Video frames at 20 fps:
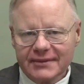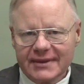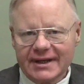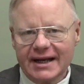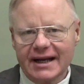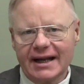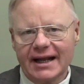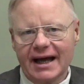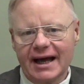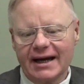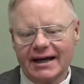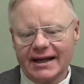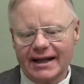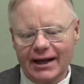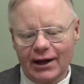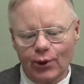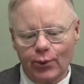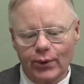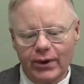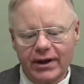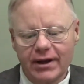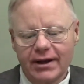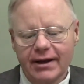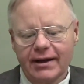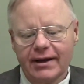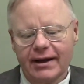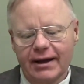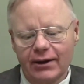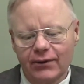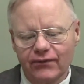Get out of here.
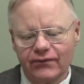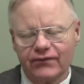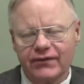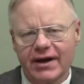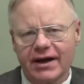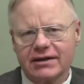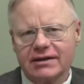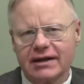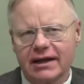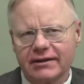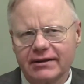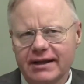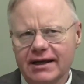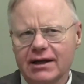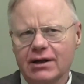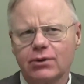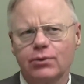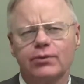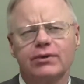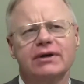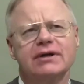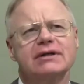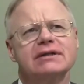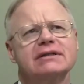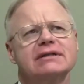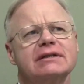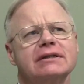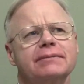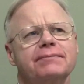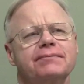In fact, I think it
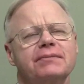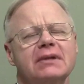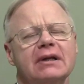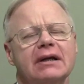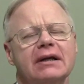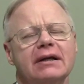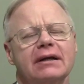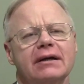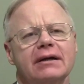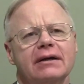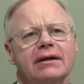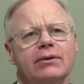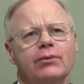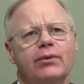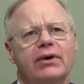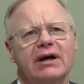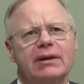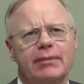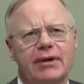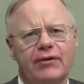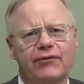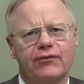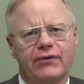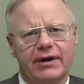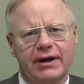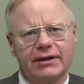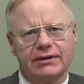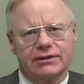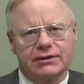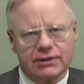was one of my
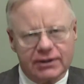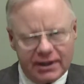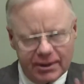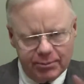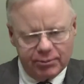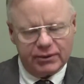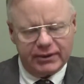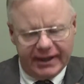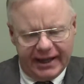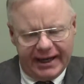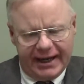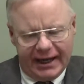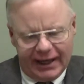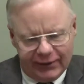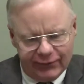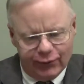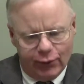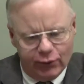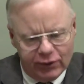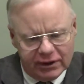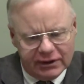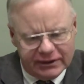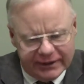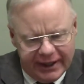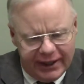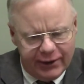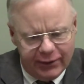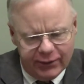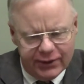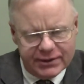friends complained, wrote a
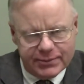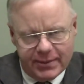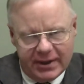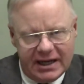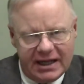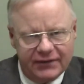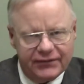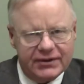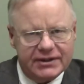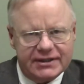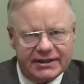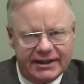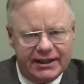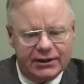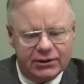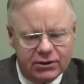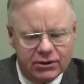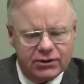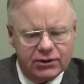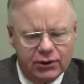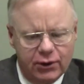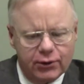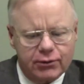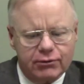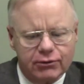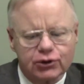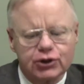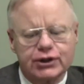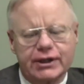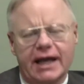letter, as many of us did, to the
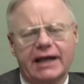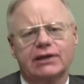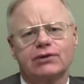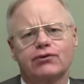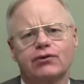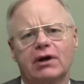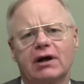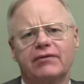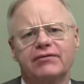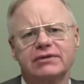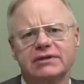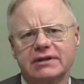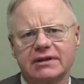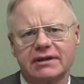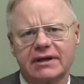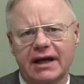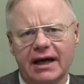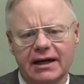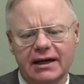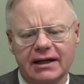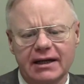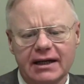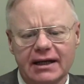local chancery office and got